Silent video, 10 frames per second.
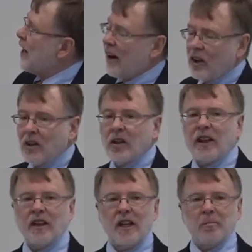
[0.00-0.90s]
now going to look
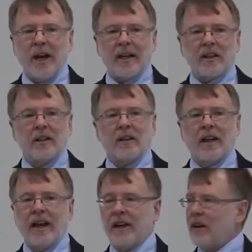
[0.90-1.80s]
at the impact
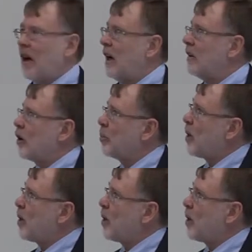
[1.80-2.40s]
or